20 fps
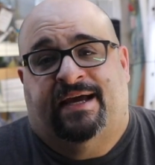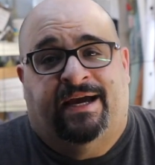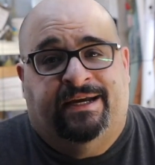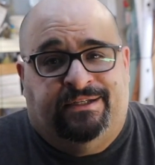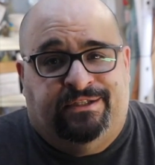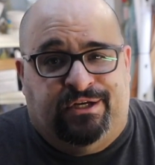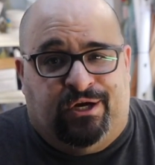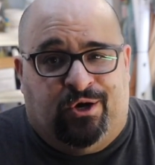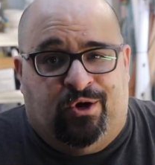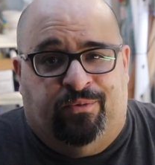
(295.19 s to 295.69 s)
I
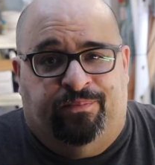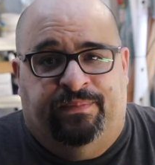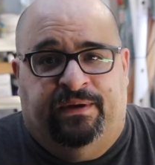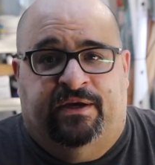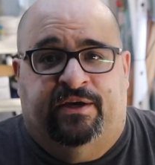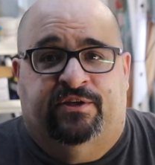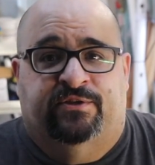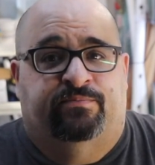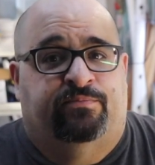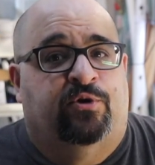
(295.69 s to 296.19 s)
don't
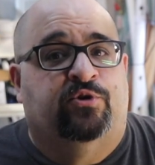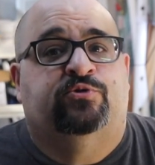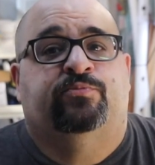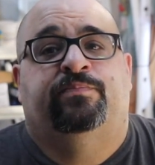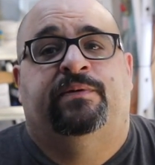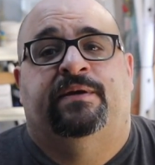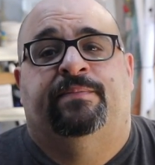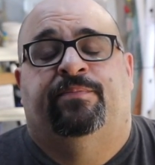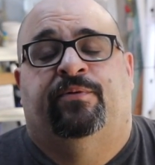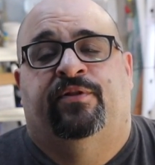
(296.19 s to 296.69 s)
because most
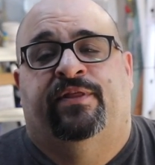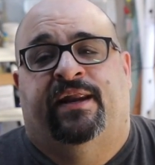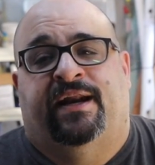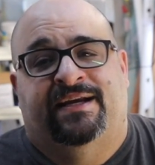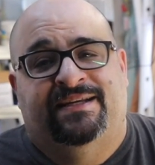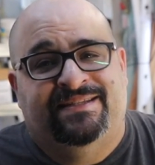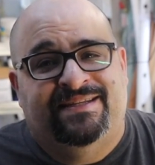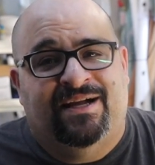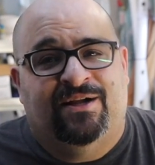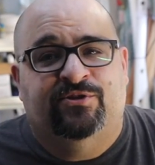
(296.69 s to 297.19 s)
people that I
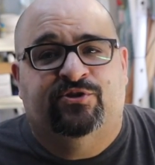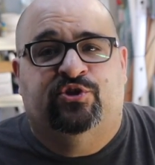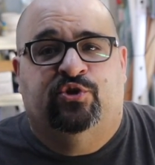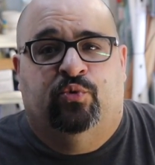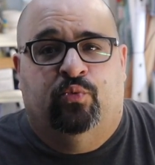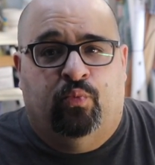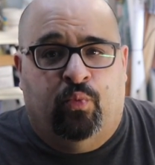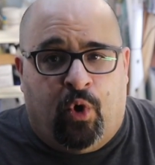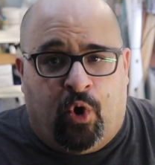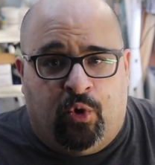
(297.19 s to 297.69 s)
sell to
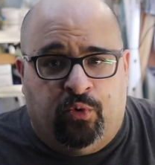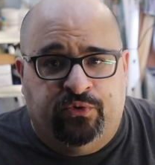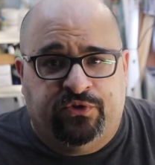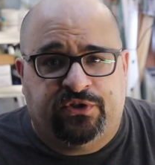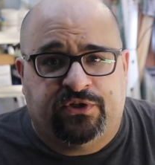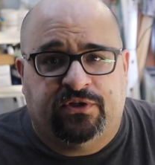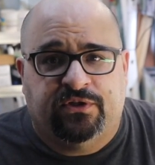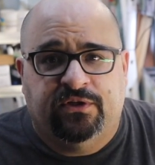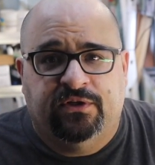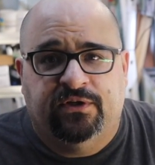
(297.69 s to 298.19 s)
won't